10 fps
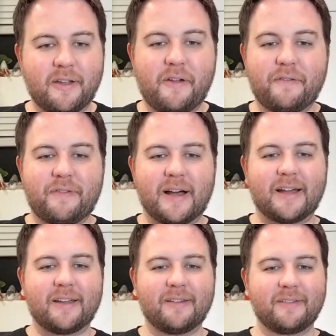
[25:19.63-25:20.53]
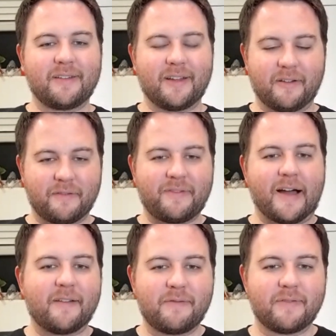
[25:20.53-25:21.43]
a five yeah
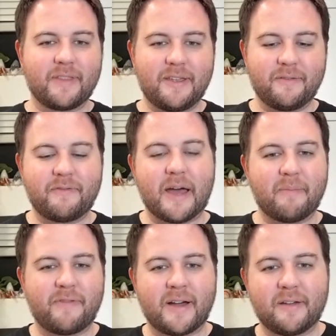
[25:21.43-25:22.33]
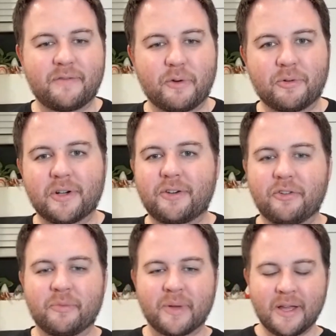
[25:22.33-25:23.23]
five the fab five forward
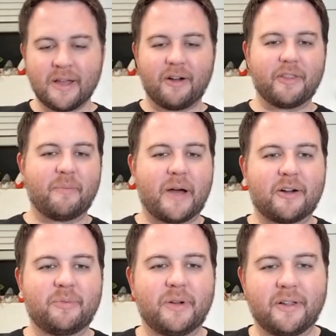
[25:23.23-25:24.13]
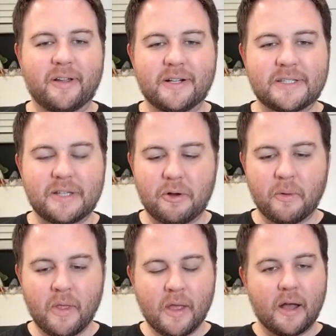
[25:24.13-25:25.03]
group on the power play there
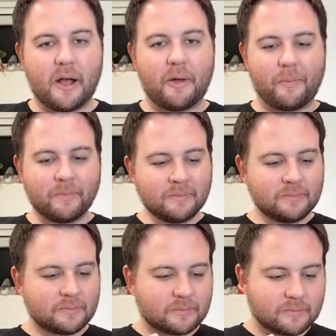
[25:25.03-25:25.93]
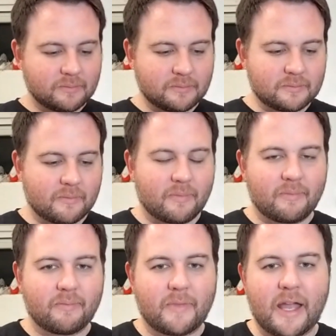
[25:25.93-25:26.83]
so um
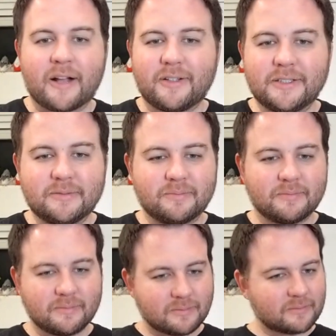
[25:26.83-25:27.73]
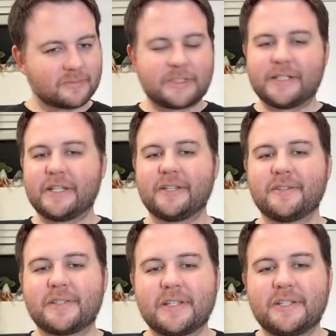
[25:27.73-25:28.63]
Eklund
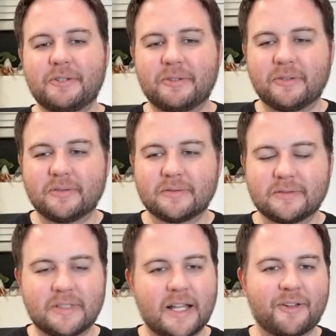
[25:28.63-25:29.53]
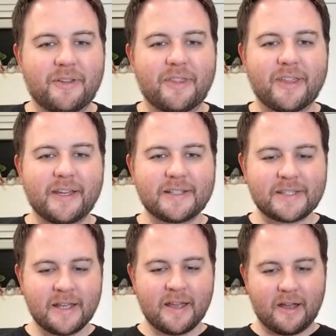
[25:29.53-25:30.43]
continues to do Eklund
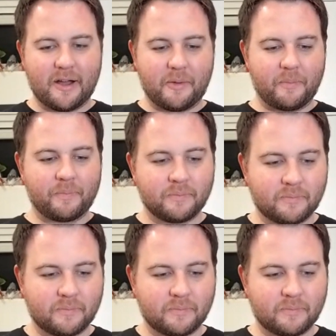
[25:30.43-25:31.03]
things um